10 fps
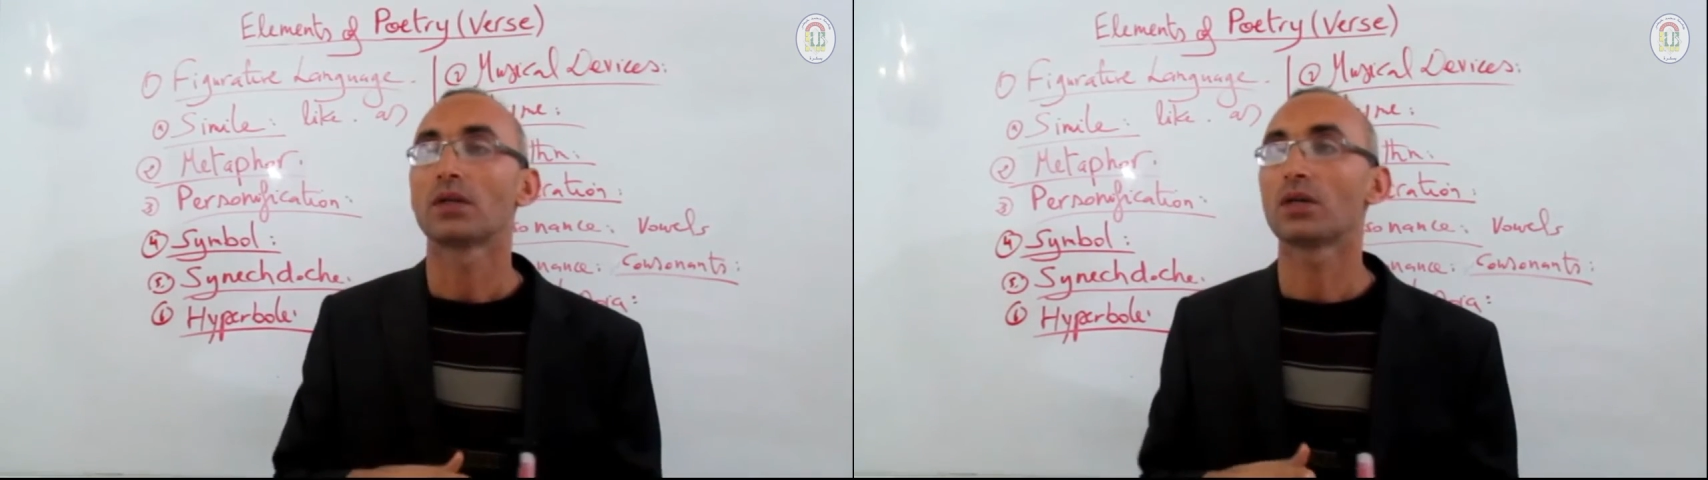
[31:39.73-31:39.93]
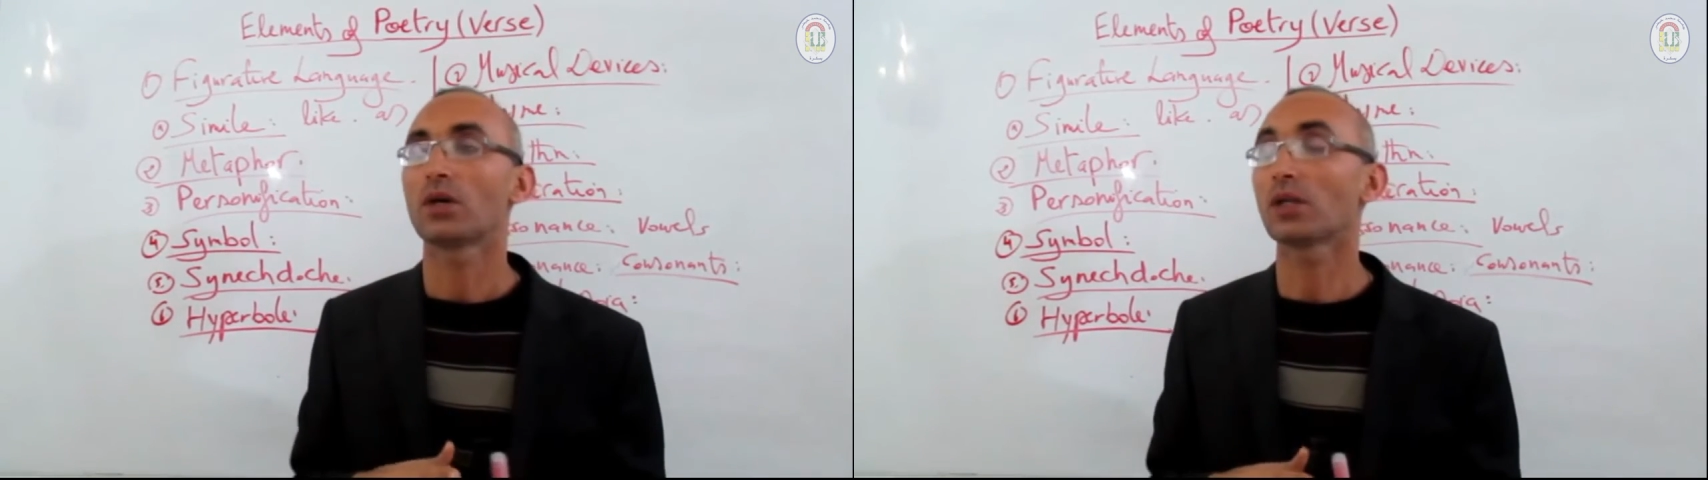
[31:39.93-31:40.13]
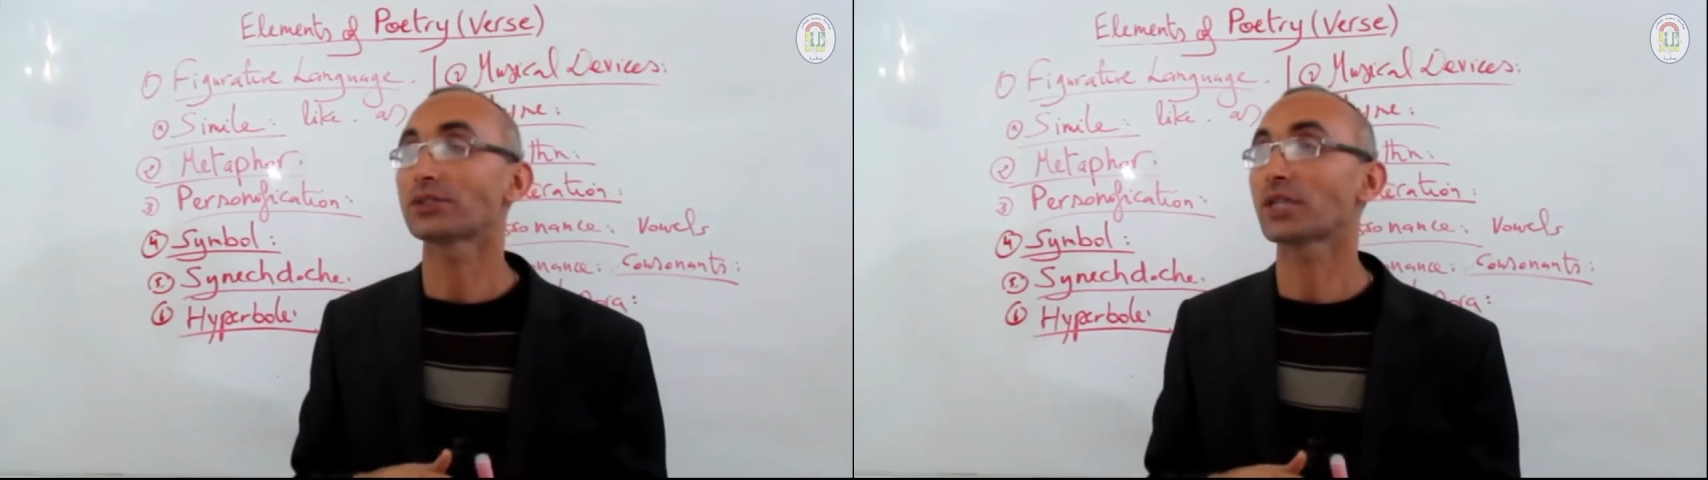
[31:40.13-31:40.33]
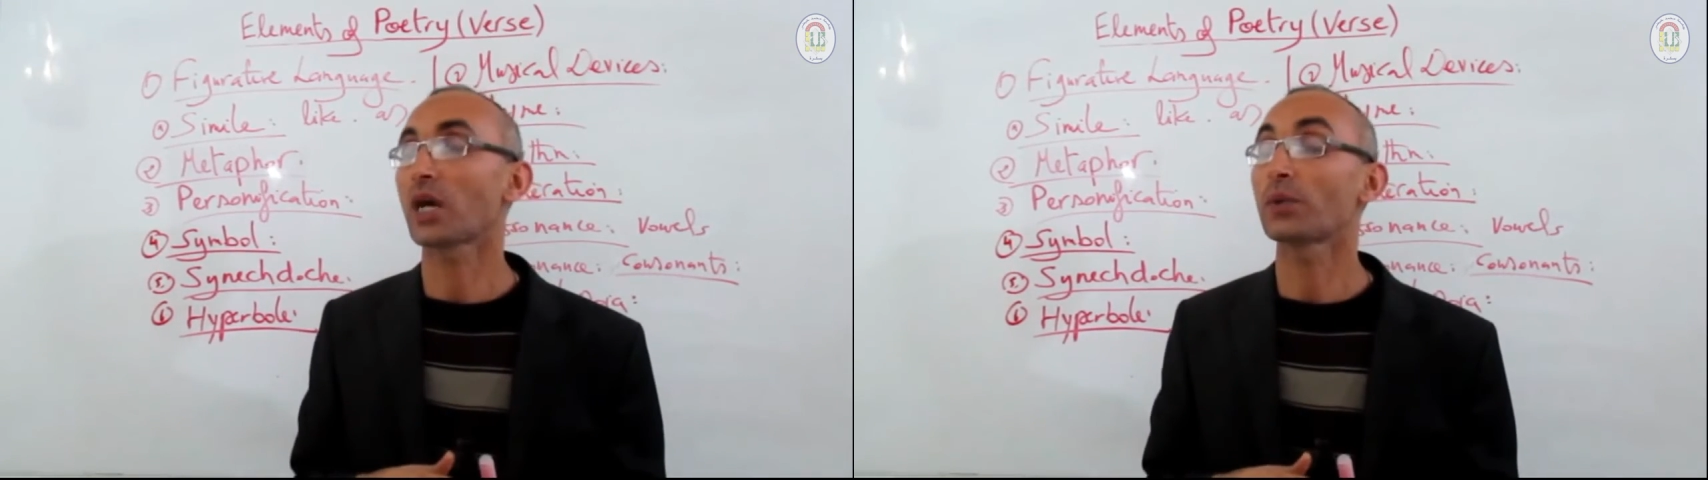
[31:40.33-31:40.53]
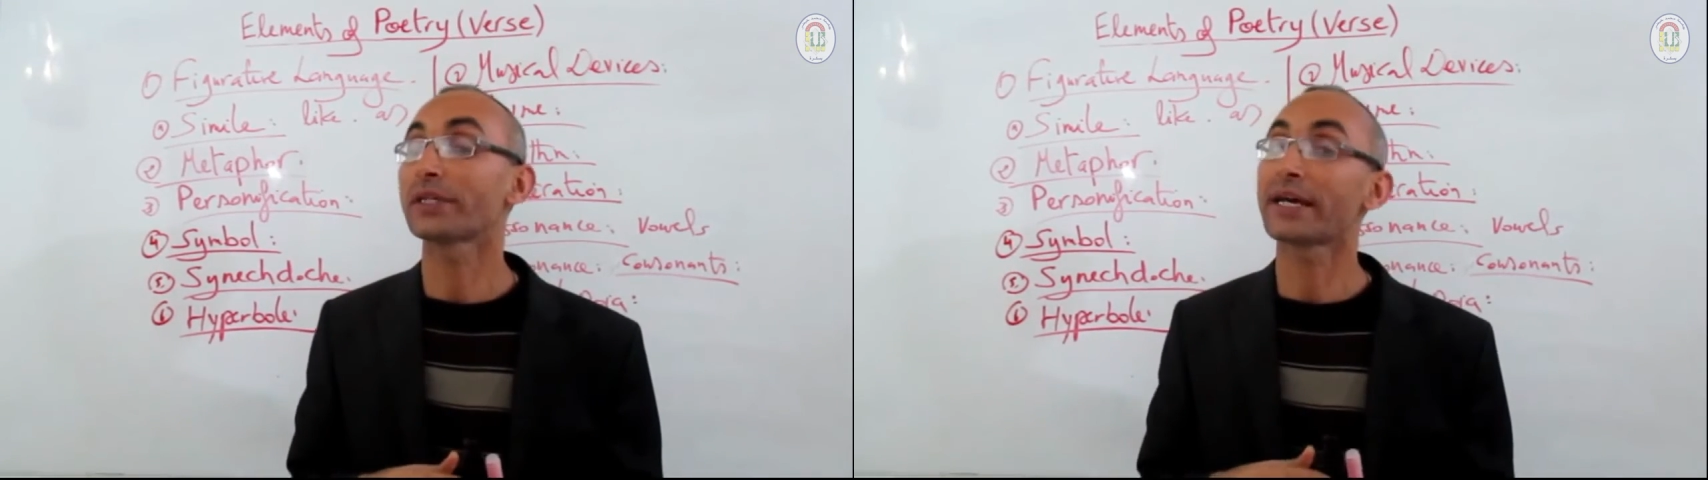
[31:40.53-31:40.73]

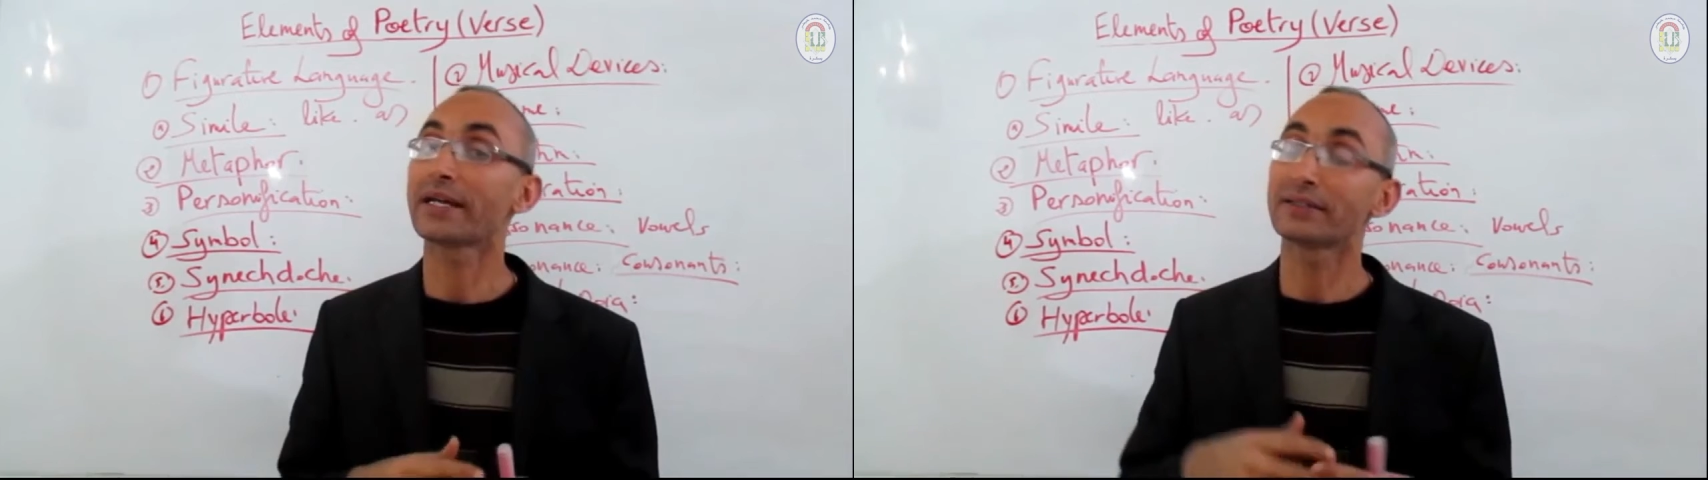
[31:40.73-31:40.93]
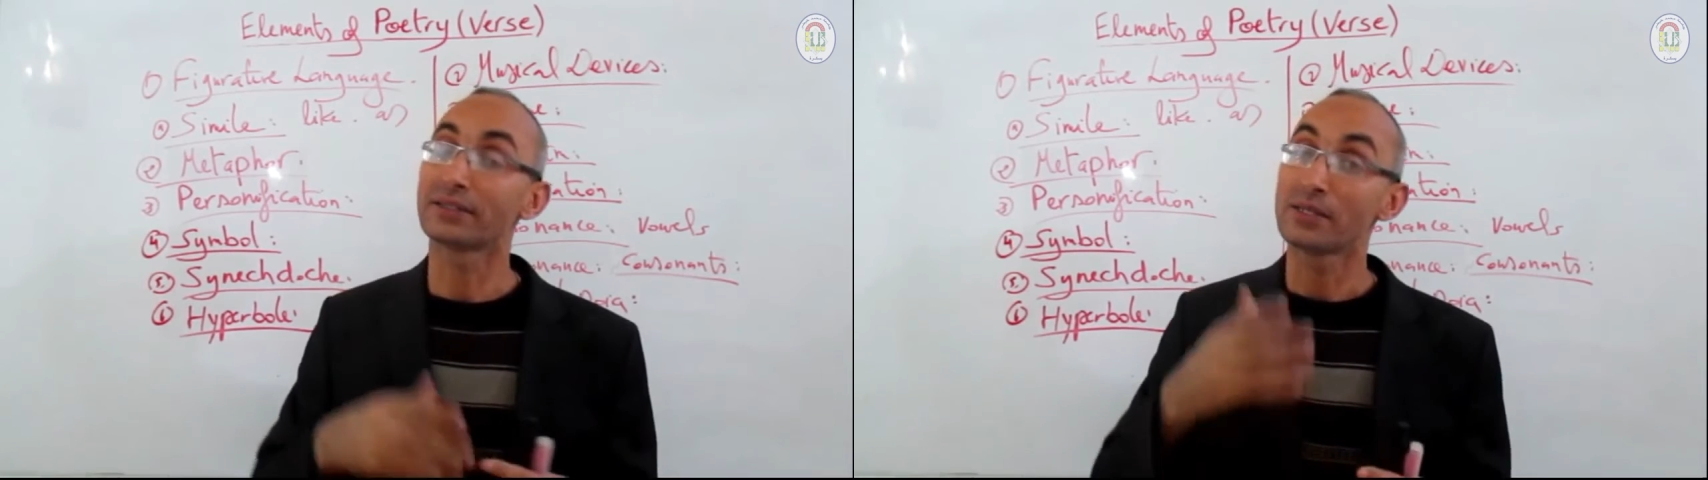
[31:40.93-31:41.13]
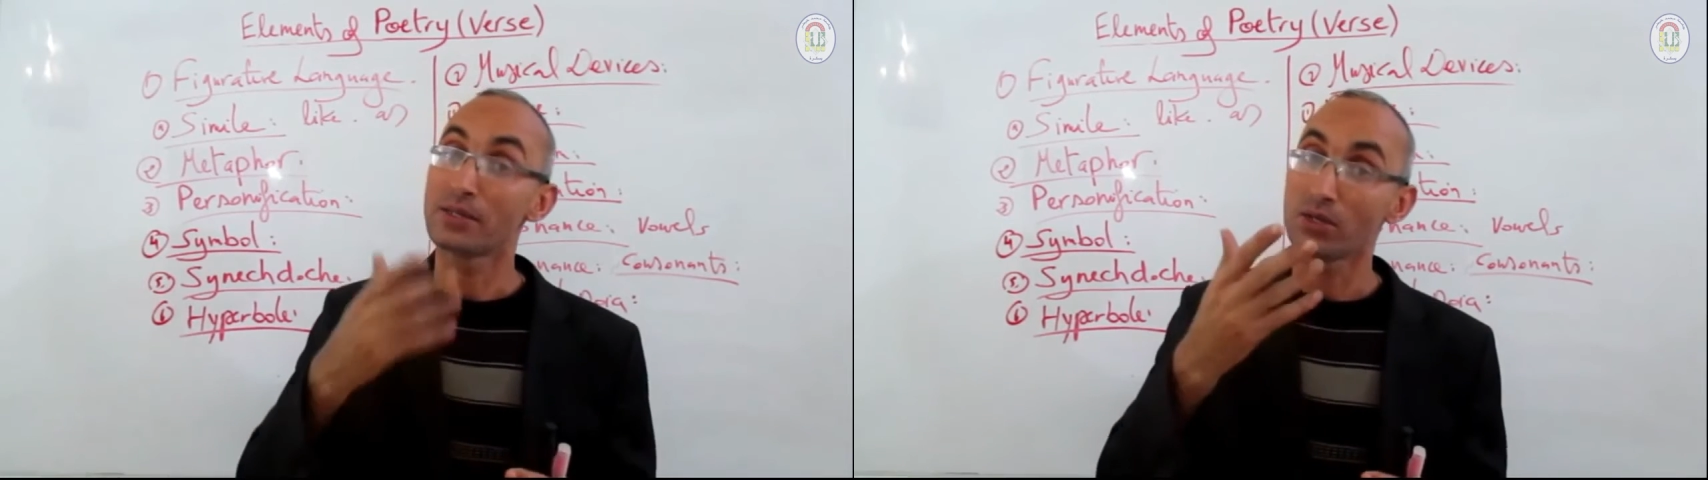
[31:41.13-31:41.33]
Also, we can